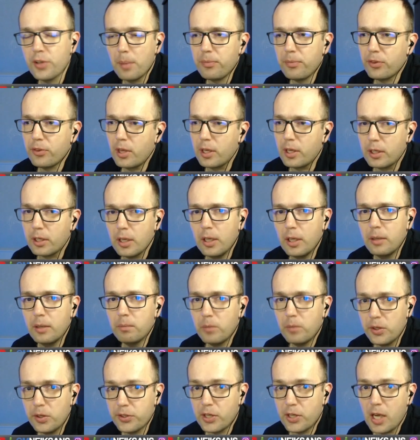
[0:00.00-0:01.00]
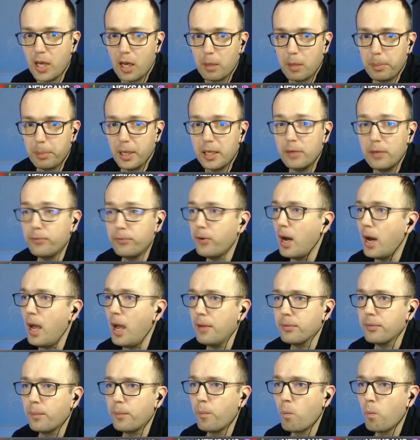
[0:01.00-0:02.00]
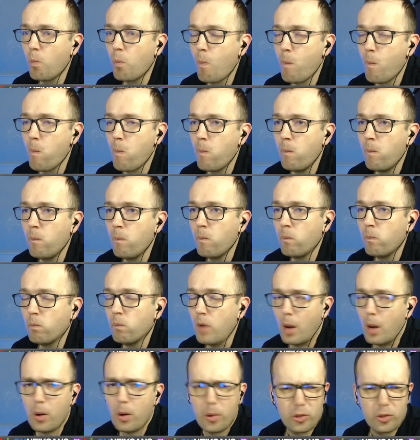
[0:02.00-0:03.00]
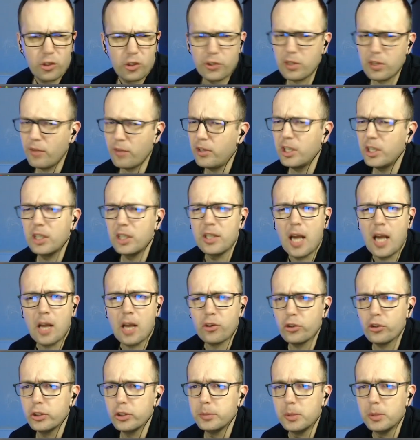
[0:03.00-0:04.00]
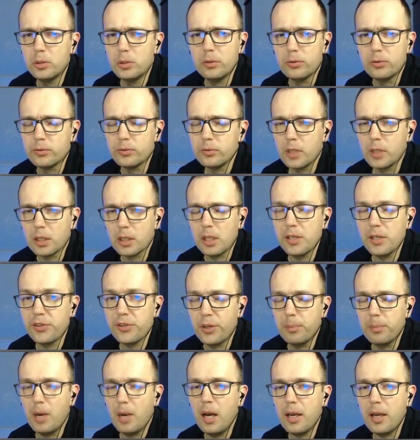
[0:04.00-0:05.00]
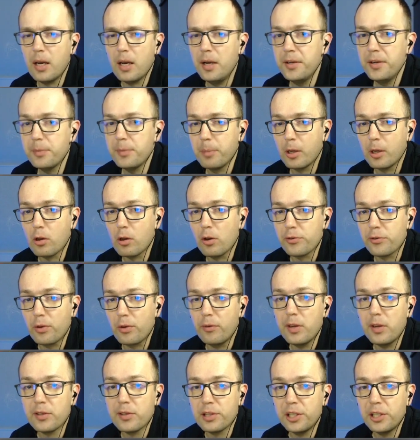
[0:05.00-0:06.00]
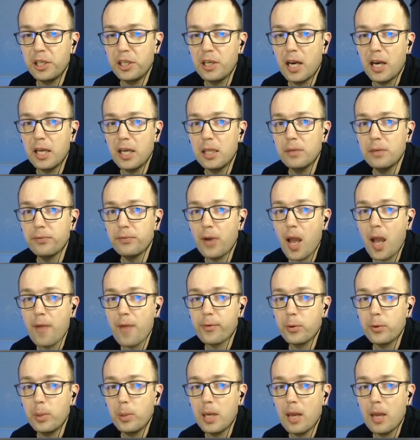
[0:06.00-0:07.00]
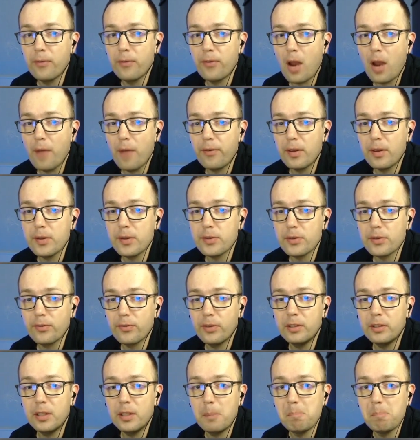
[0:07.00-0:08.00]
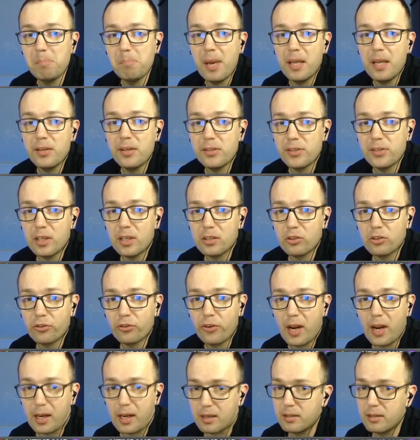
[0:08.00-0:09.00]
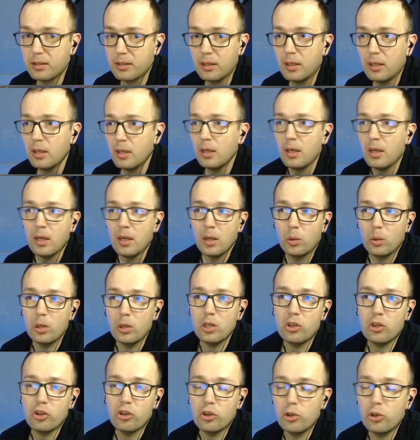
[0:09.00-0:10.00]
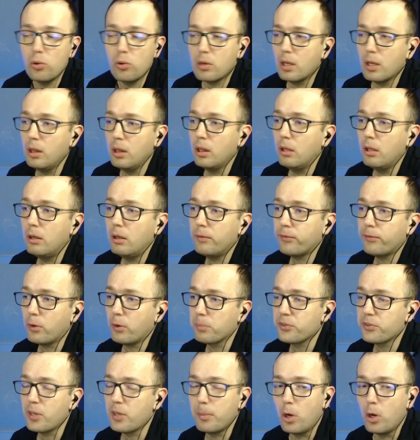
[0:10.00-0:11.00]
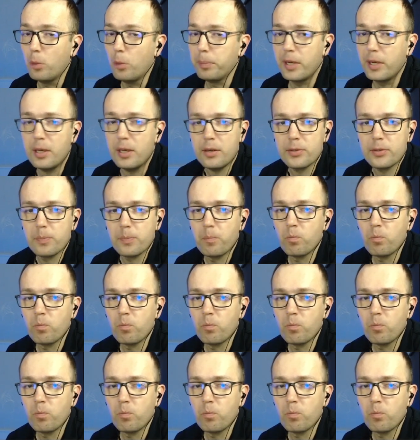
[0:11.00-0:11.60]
thinking, he's got to play e5. Which is a very natural move, at least in my eyes, because obviously knight e5, queen a5 is a very basic trick, which you can learn from some openings.